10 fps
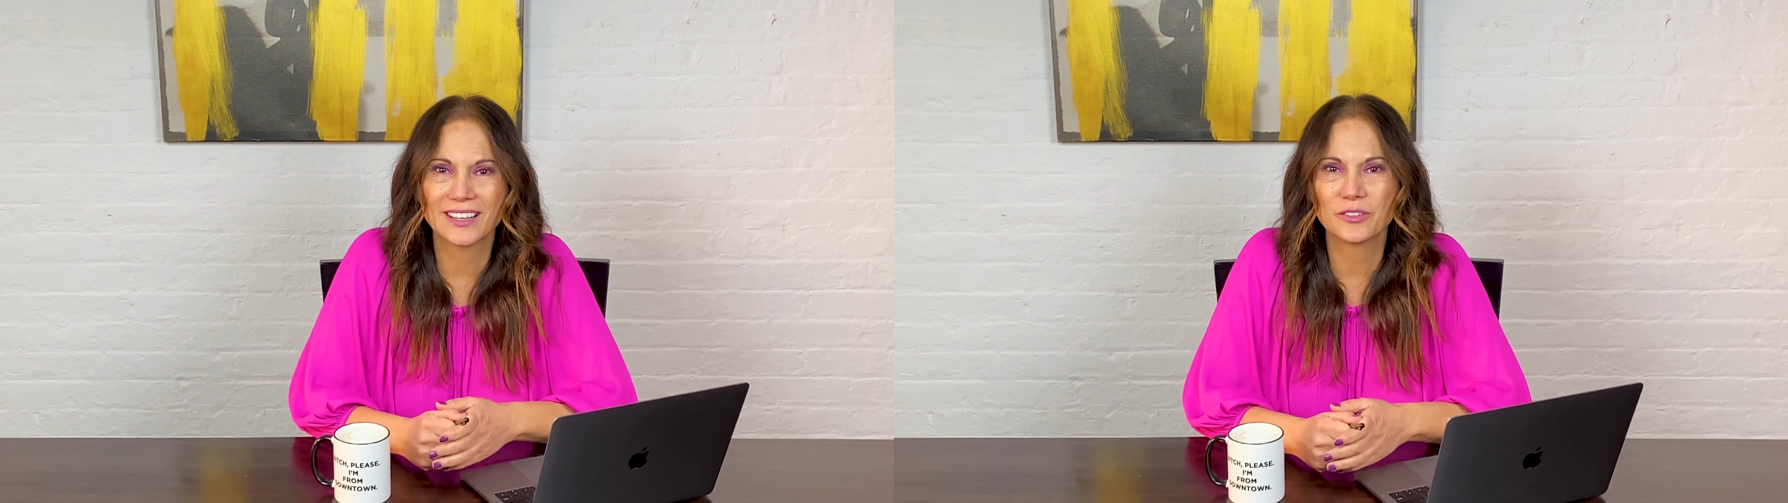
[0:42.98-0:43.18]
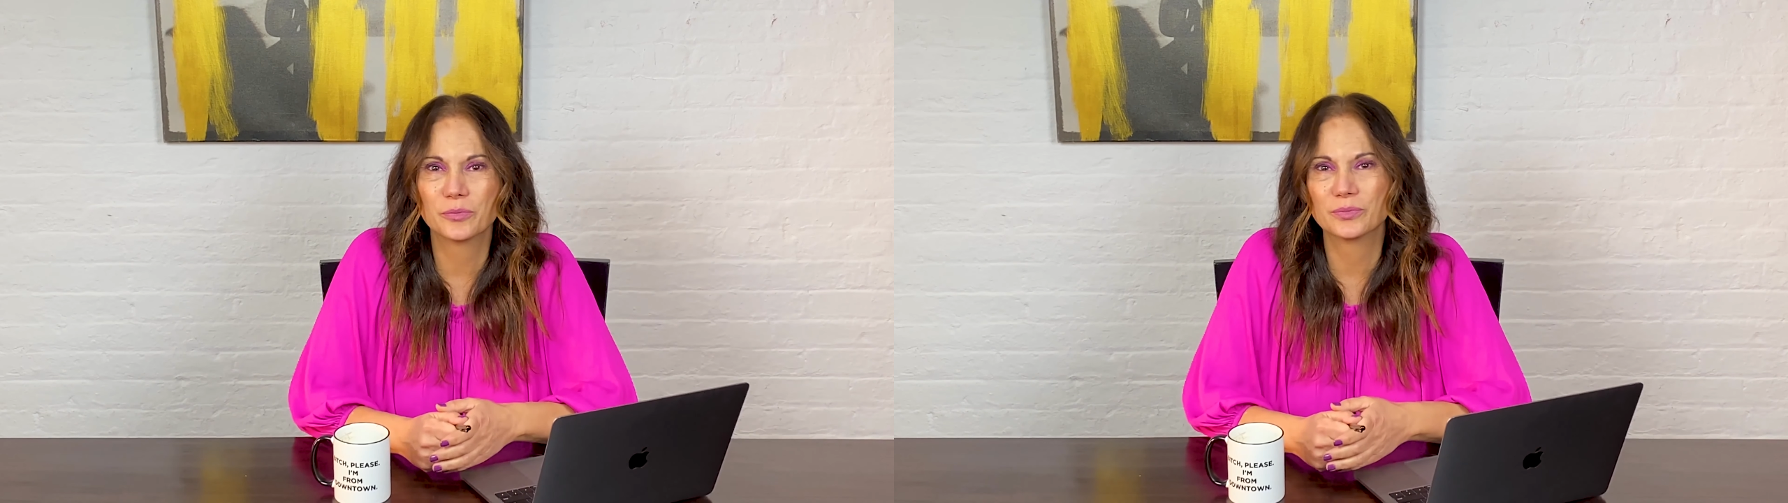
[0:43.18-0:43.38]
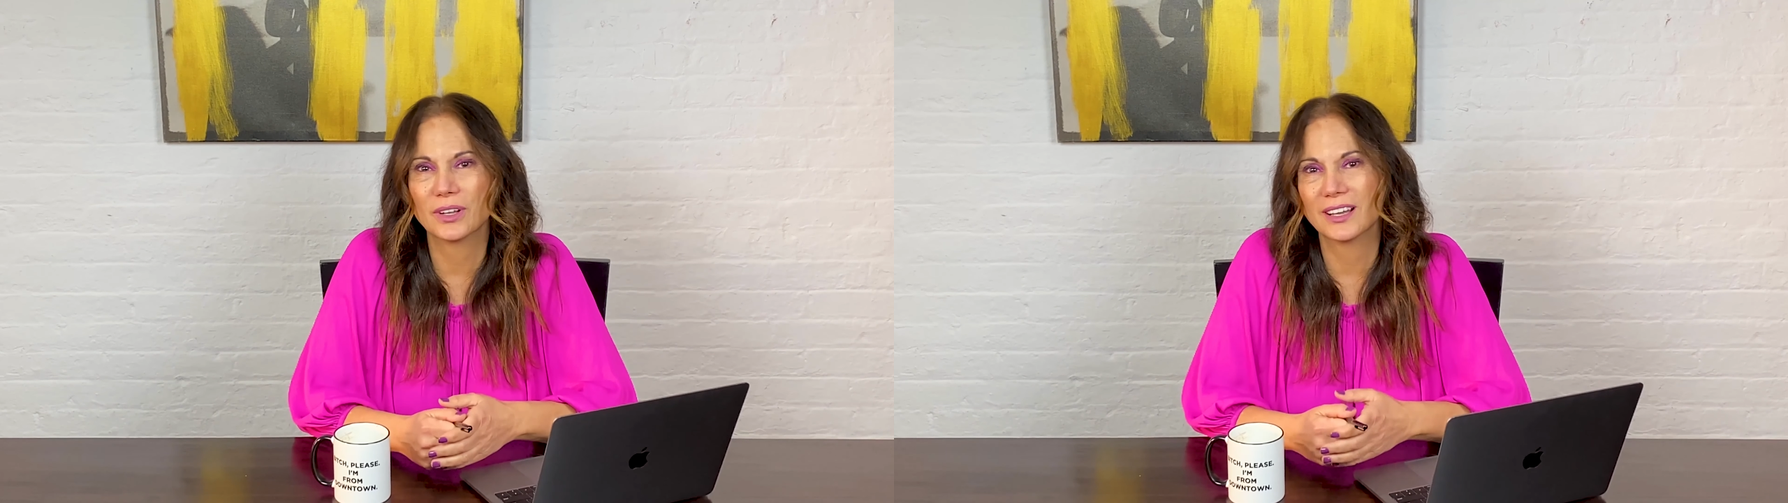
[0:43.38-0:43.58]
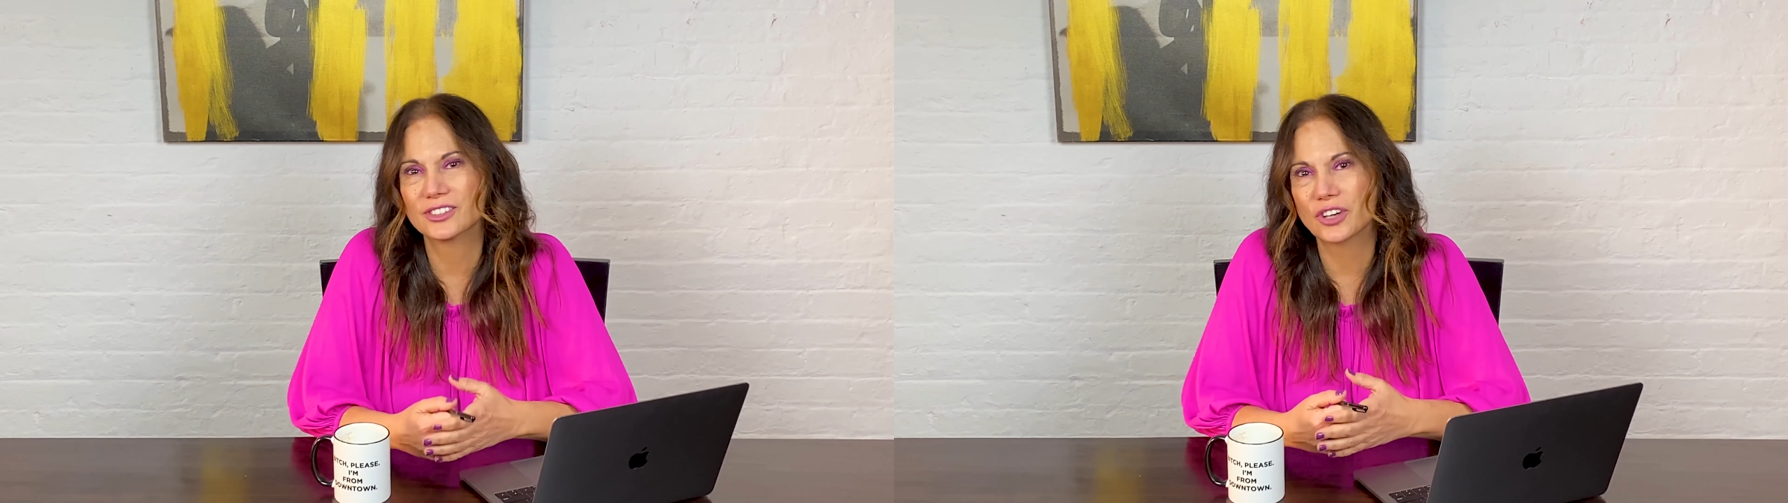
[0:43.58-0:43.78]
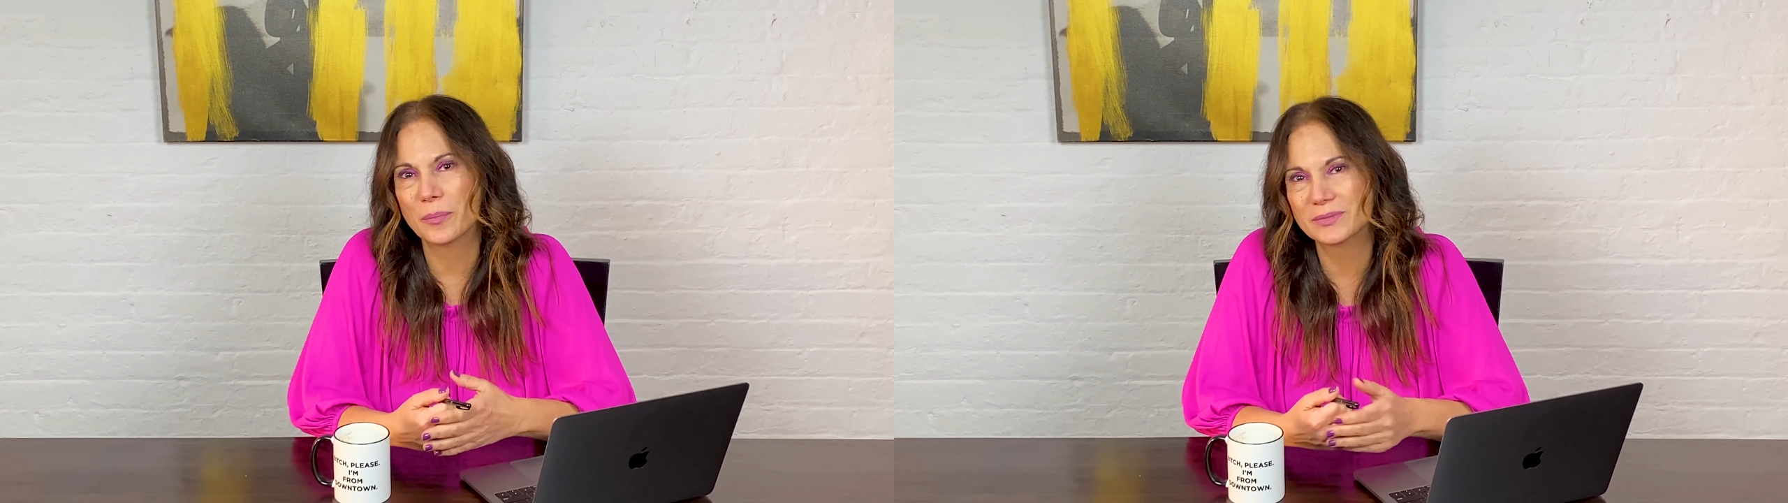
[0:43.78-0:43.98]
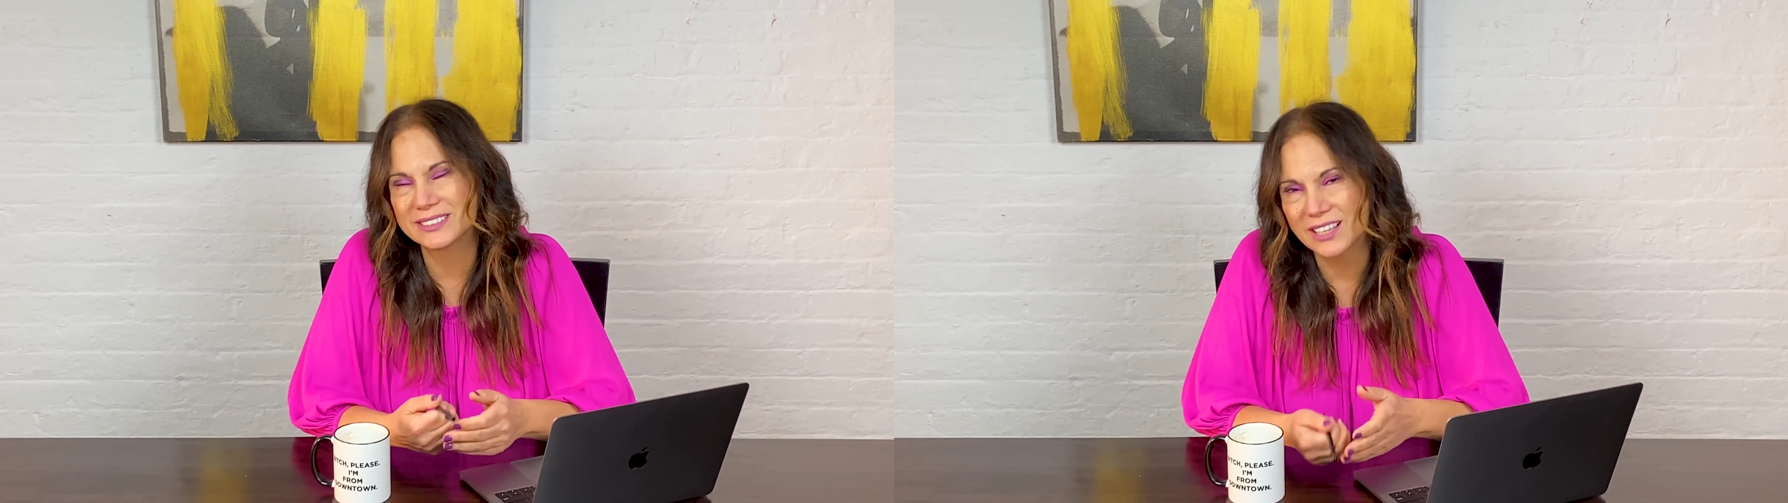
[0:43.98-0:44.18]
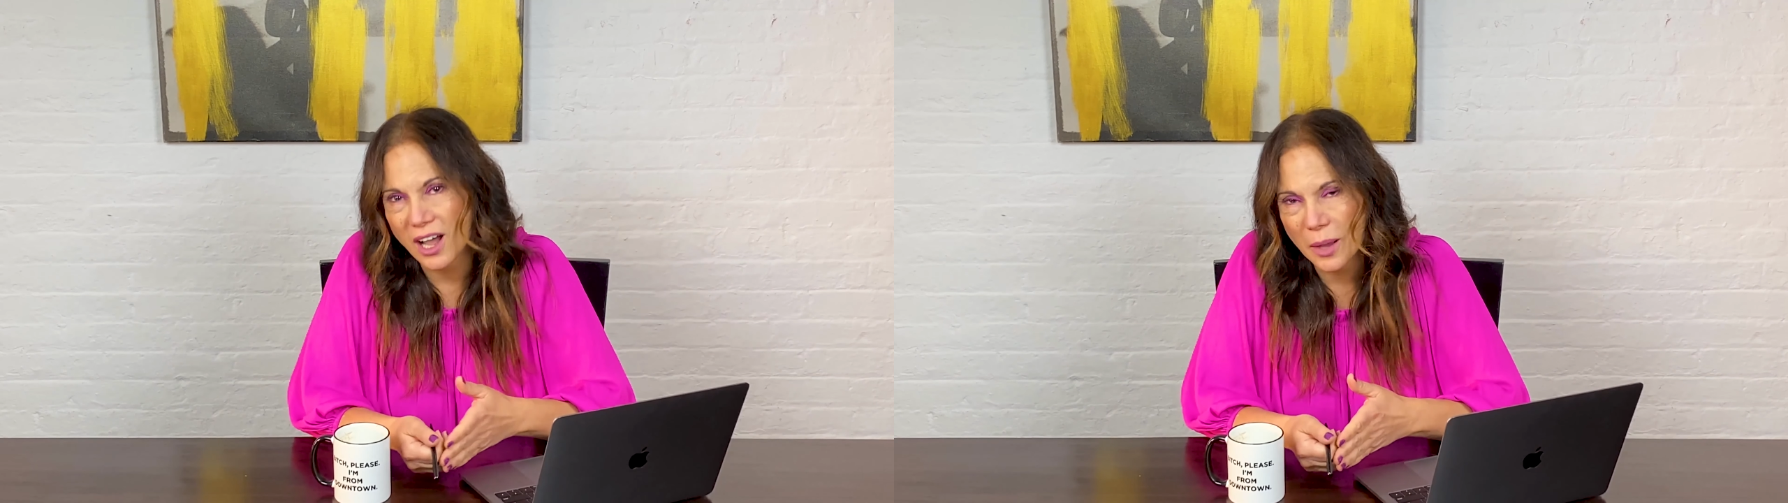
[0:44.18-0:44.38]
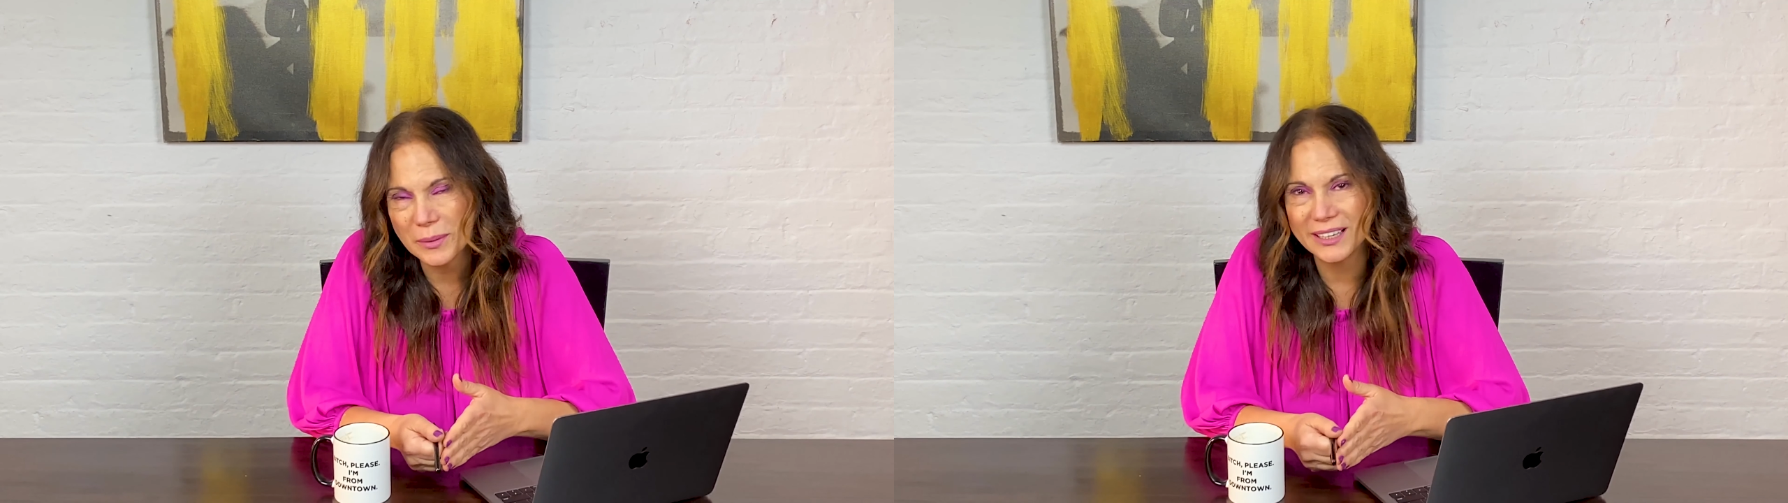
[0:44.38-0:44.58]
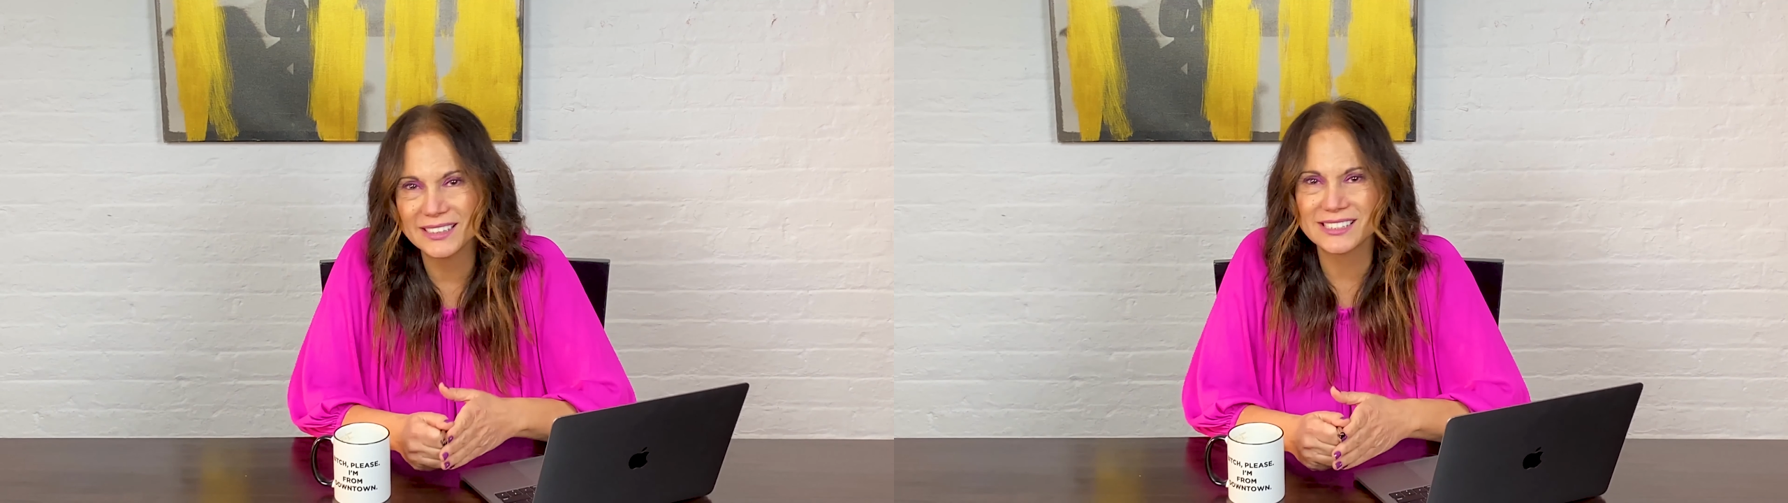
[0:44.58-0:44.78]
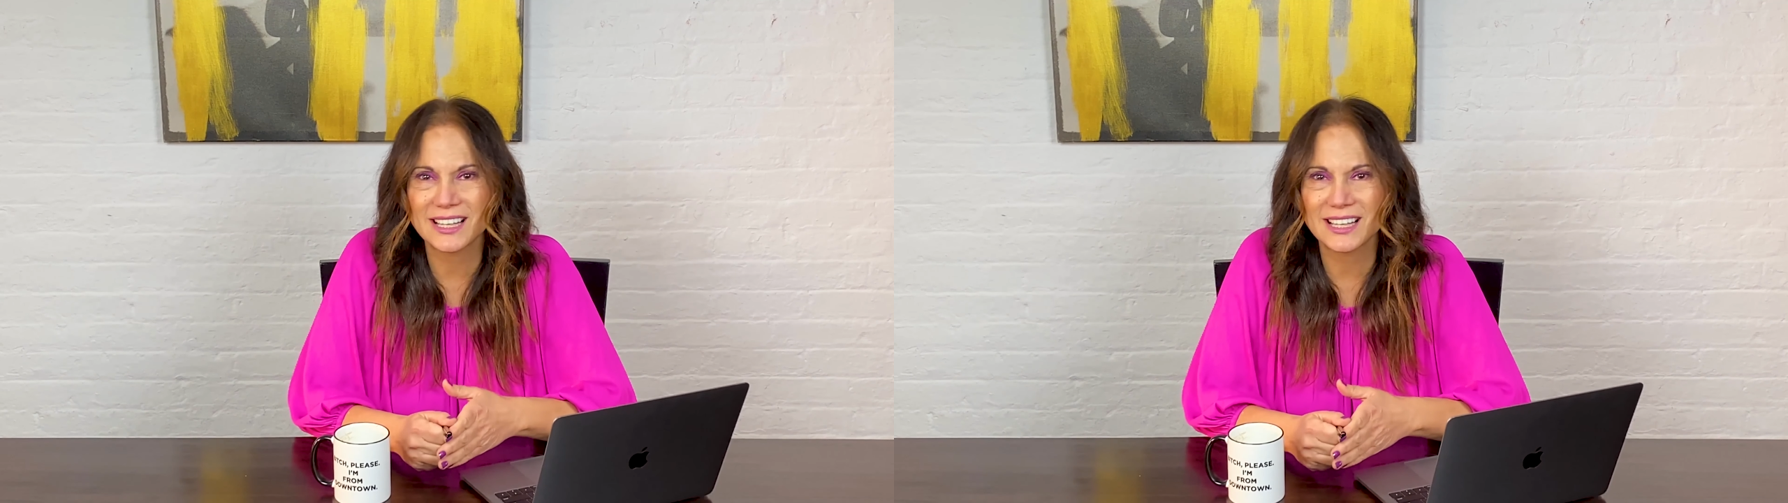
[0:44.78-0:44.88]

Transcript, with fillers: that have uh, dropped comments,